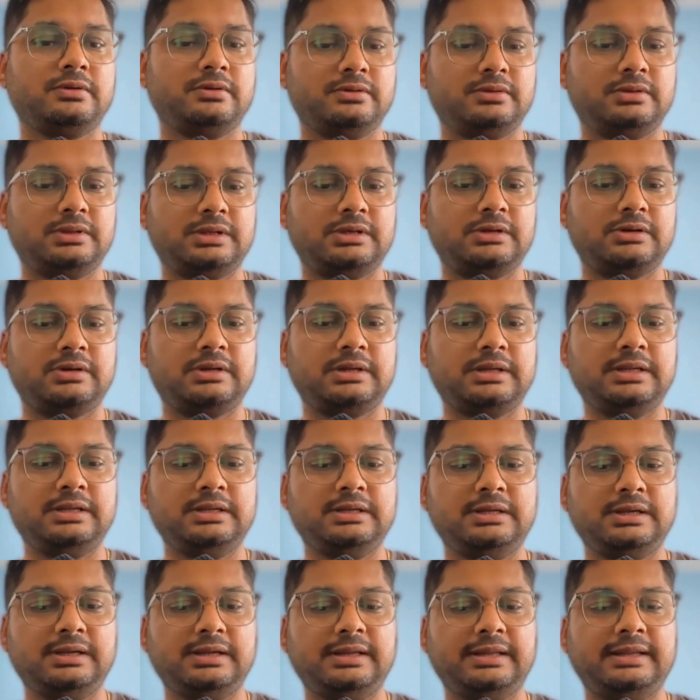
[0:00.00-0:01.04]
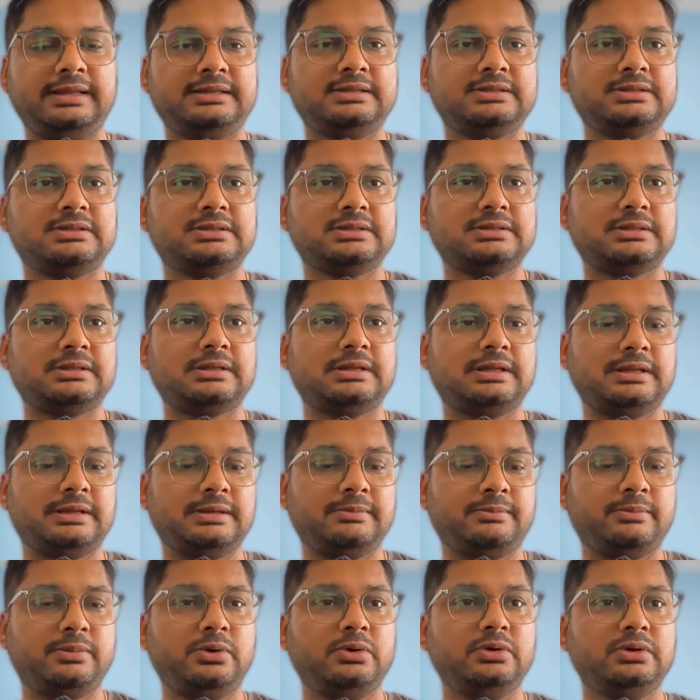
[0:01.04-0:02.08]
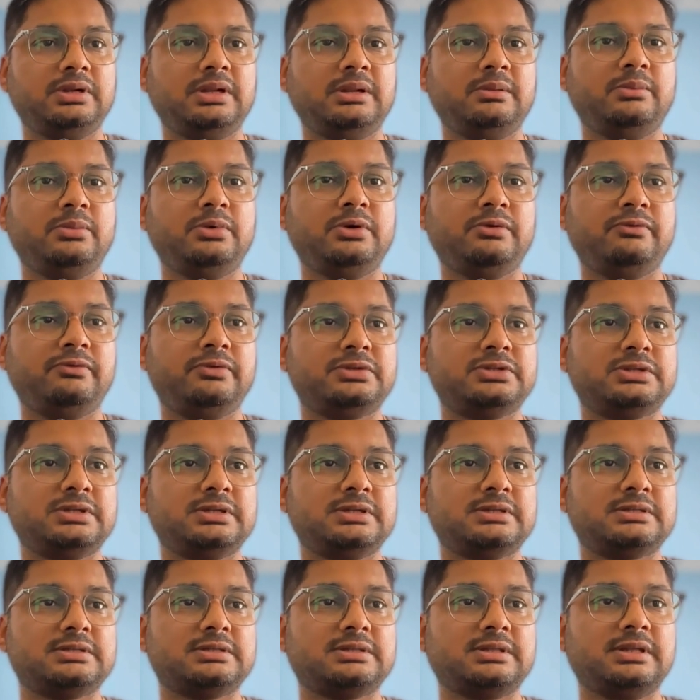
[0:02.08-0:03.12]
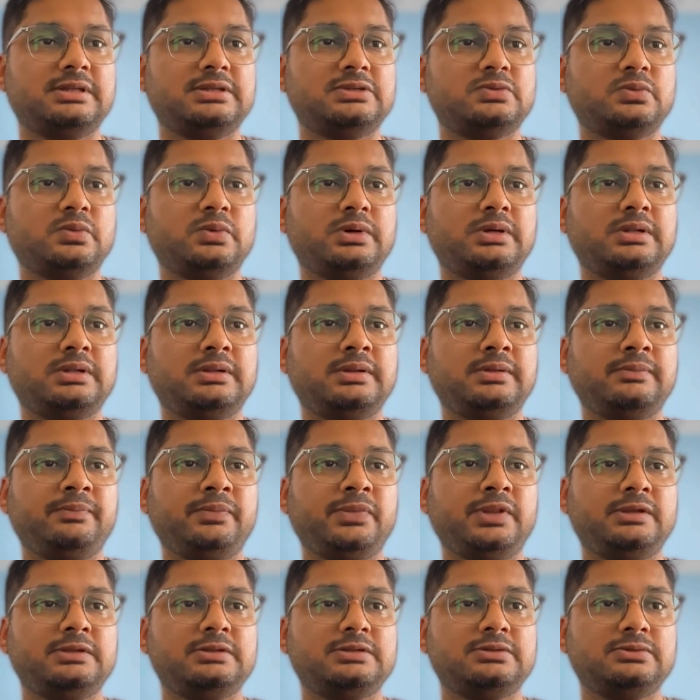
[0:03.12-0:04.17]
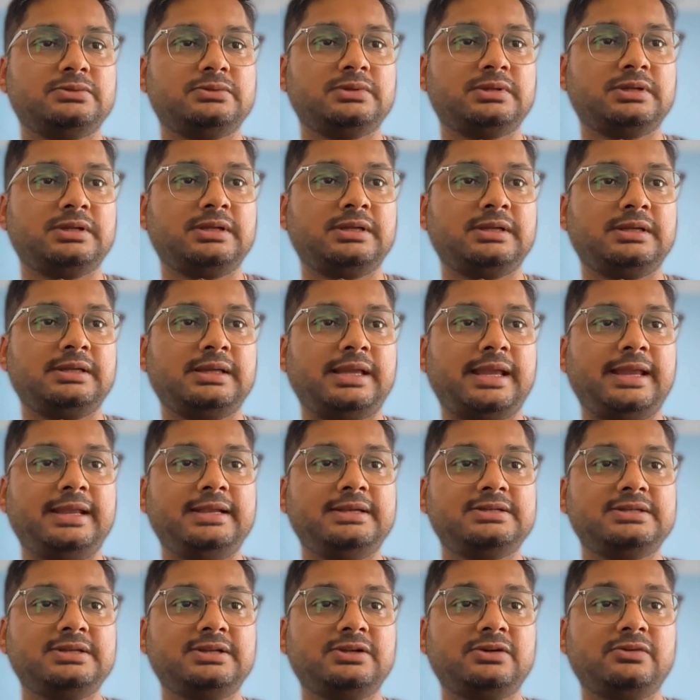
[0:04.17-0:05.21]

the incorrect uh, port number, which is this one, 2380.